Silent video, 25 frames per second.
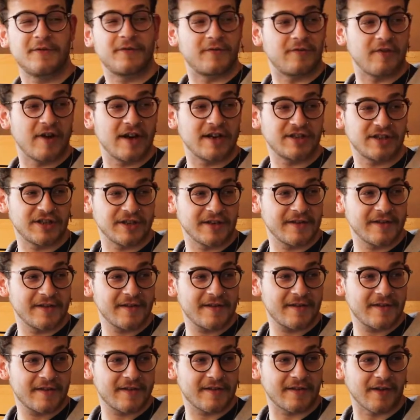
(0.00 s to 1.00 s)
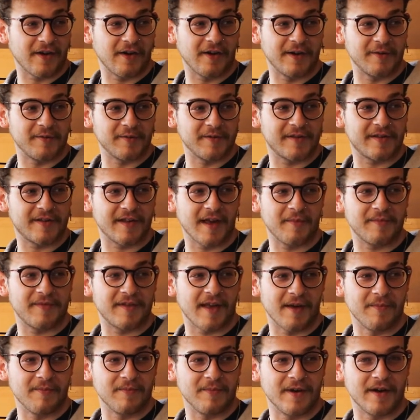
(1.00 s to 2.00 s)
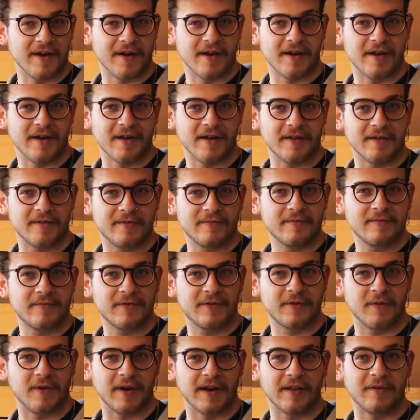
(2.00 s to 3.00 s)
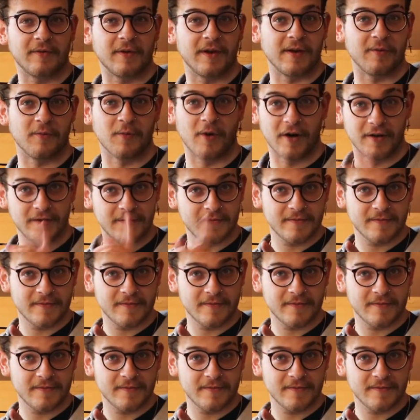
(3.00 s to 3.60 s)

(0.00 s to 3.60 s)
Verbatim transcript: freshers, so it was September 2021.